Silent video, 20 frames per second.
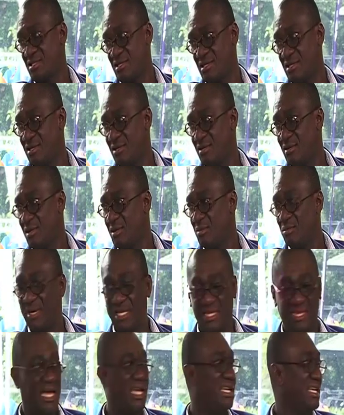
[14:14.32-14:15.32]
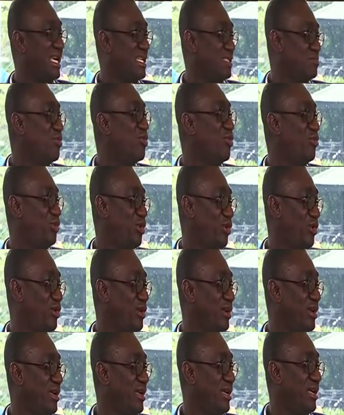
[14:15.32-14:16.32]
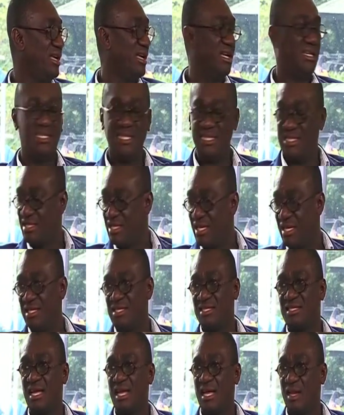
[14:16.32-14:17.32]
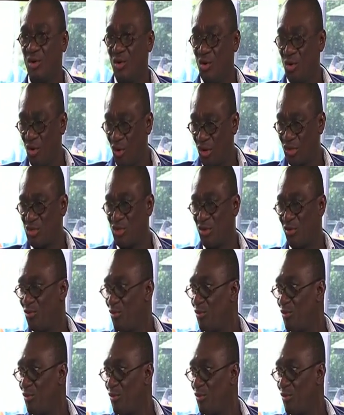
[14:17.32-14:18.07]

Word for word: the... but that has moved on. These days, there are lots are of.